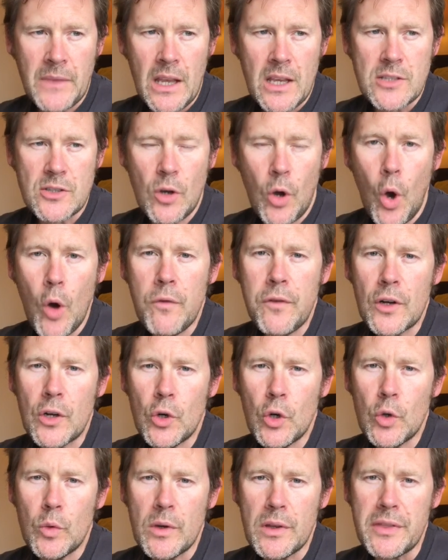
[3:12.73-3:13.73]
So off I
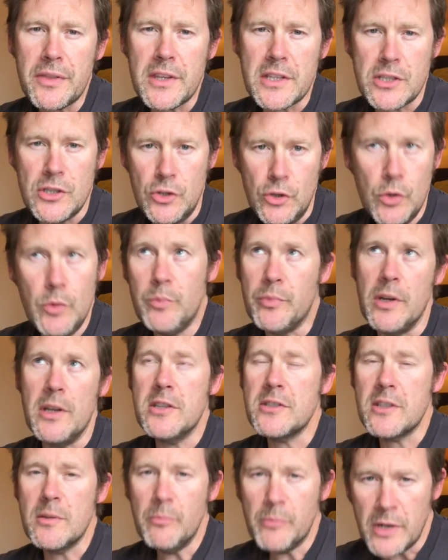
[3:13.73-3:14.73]
go with this new
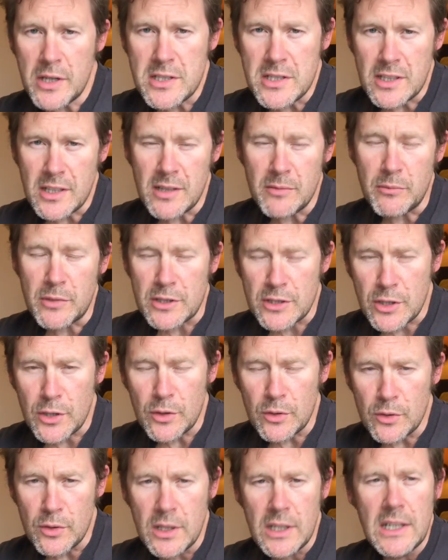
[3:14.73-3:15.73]
Princeton number
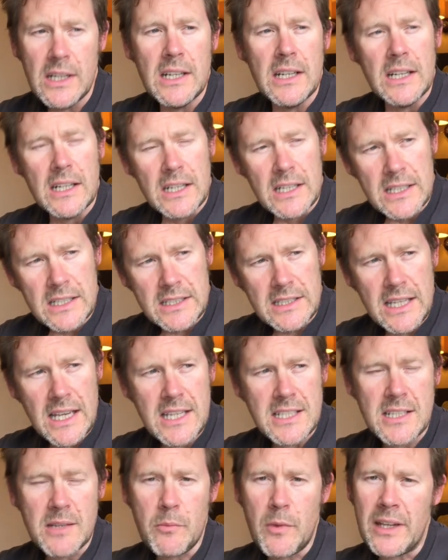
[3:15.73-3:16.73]
2,
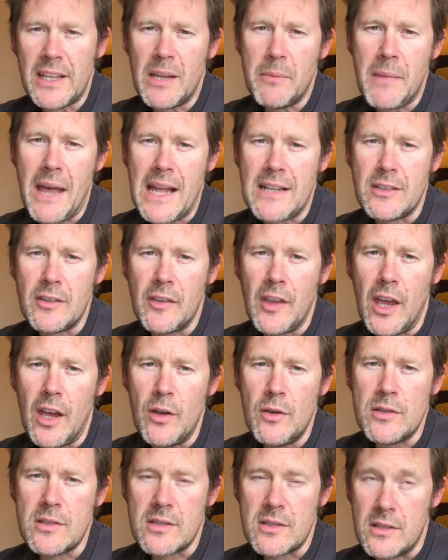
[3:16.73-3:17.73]
test it when I get back to the
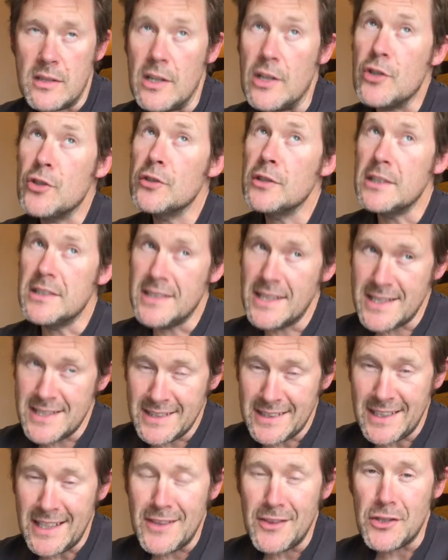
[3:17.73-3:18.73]
house. I should have
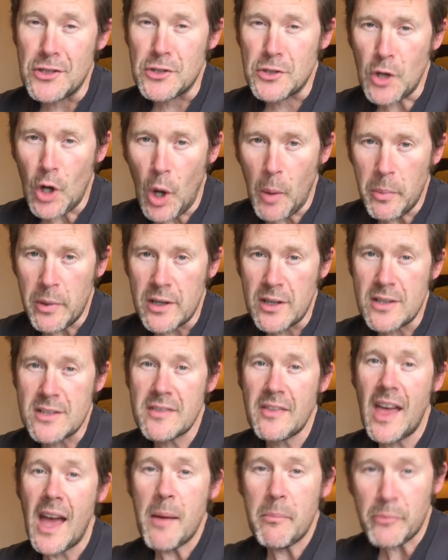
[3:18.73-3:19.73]
tested it in the shop because
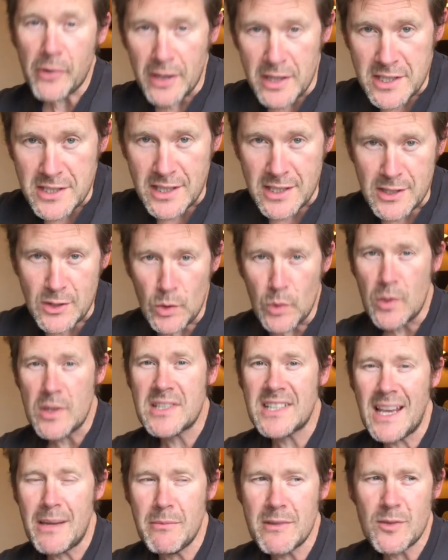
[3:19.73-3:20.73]
that Princeton's doing the
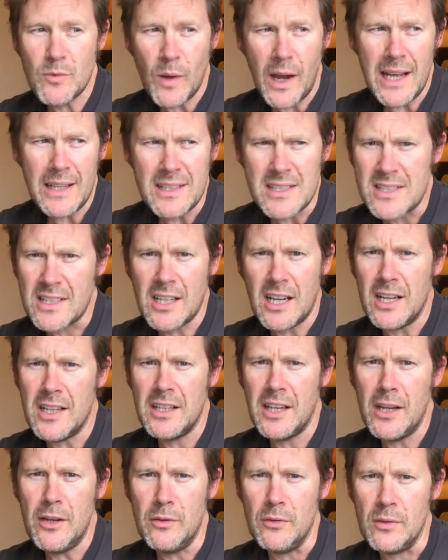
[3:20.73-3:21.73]
same as well, it's cutting
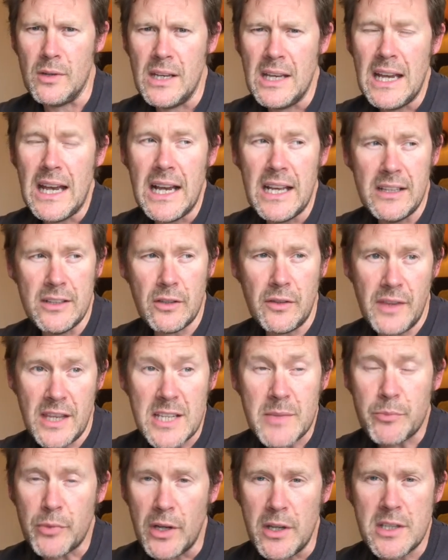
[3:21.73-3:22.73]
out. And on
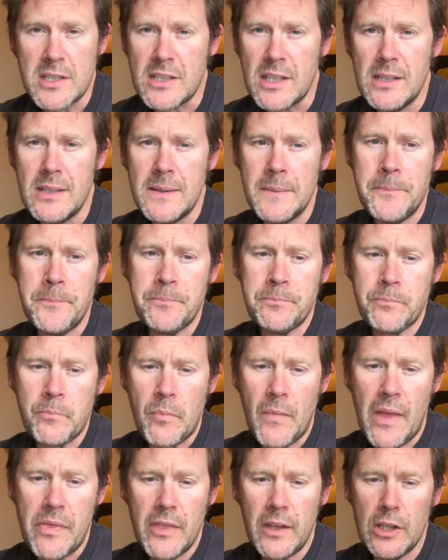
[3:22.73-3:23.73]
this Princeton,
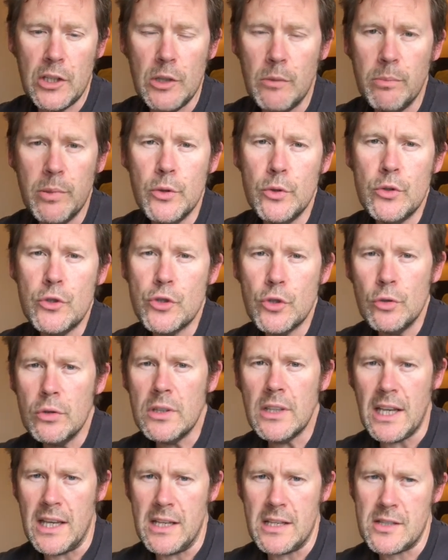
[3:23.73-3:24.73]
the little blue jewel
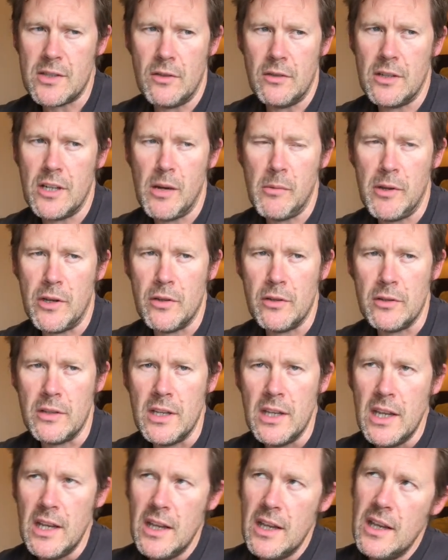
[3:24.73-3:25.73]
light's not coming on.
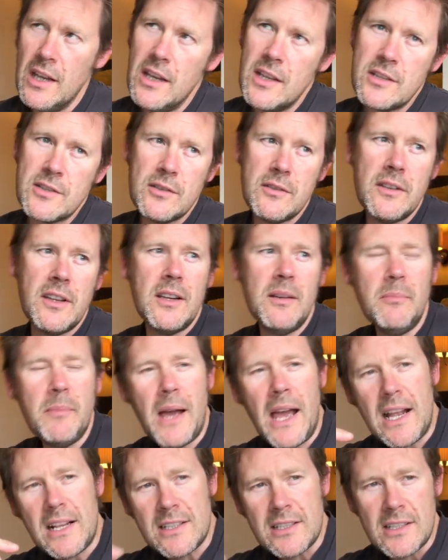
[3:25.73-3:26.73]
So then I'm
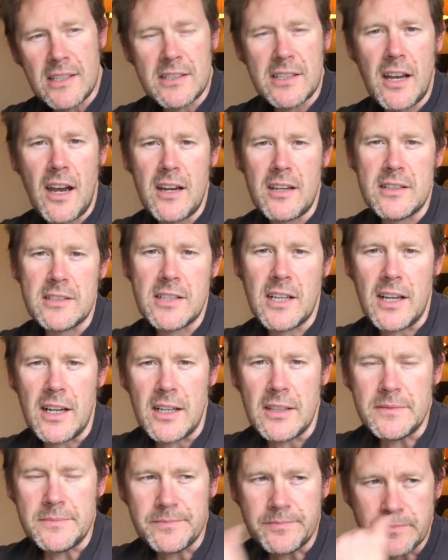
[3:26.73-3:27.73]
back to
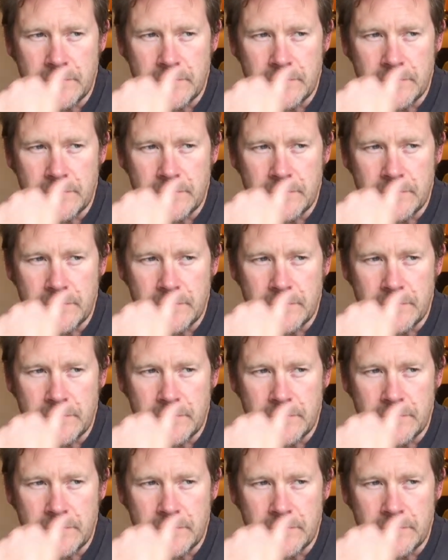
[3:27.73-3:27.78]
Guitar,